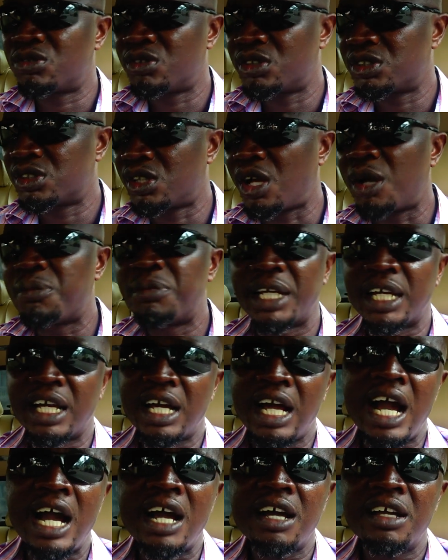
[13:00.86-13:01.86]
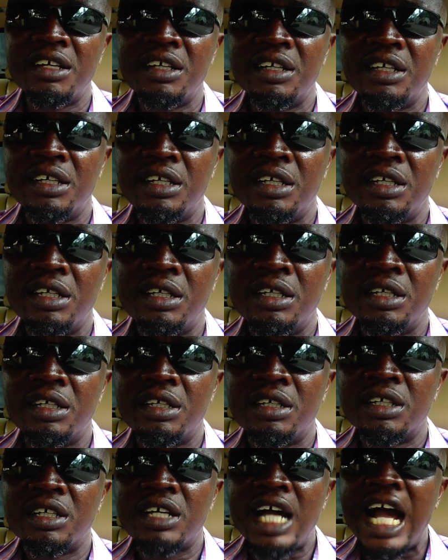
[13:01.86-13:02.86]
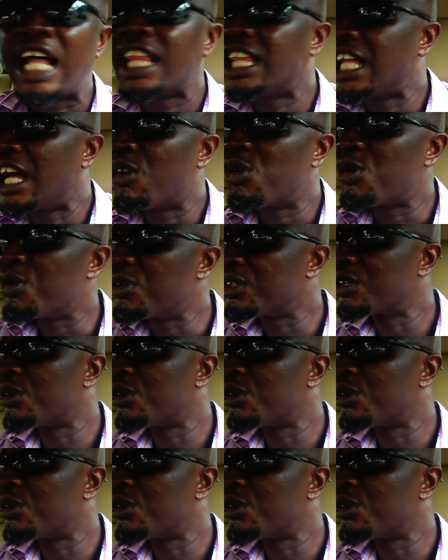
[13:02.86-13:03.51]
stop the car, and then